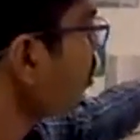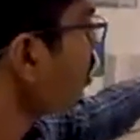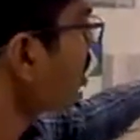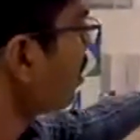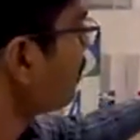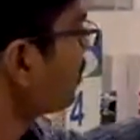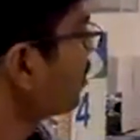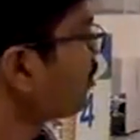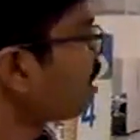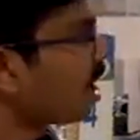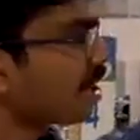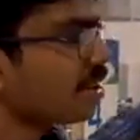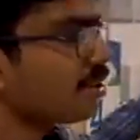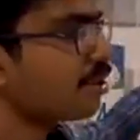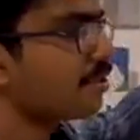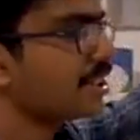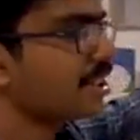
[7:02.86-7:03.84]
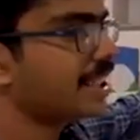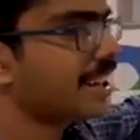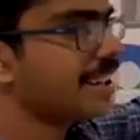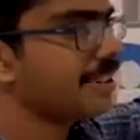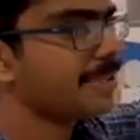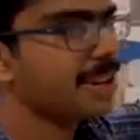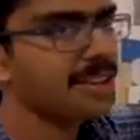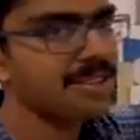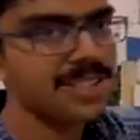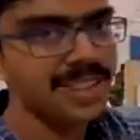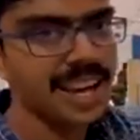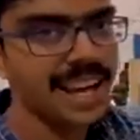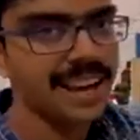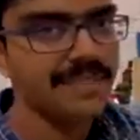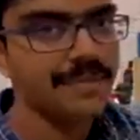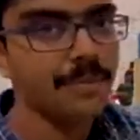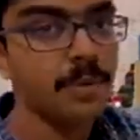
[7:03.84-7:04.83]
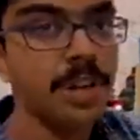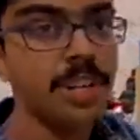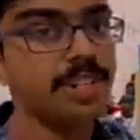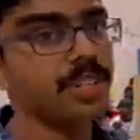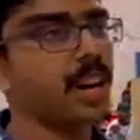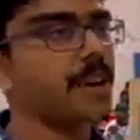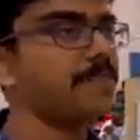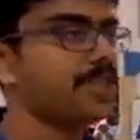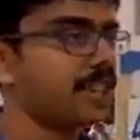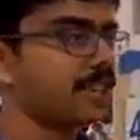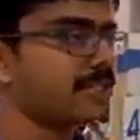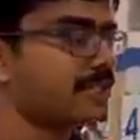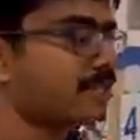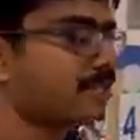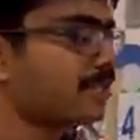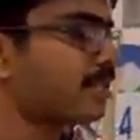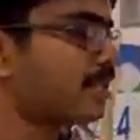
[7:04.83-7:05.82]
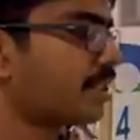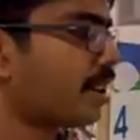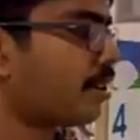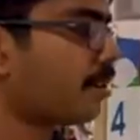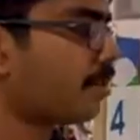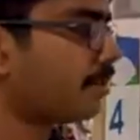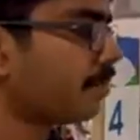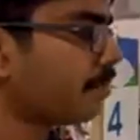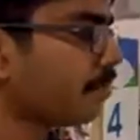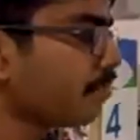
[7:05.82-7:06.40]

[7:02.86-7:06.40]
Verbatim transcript: Or if you walk over there, we also have workshop sessions. So